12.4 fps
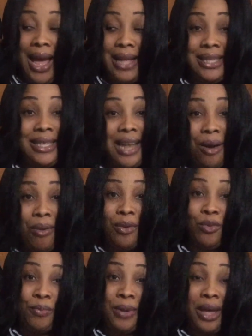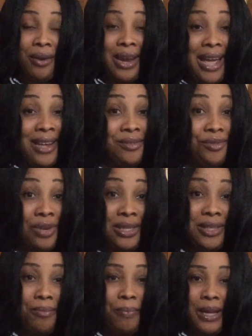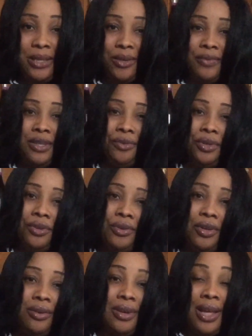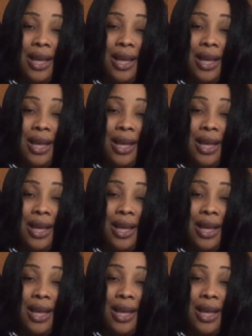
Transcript: I think that one will be another interesting part of the reunion.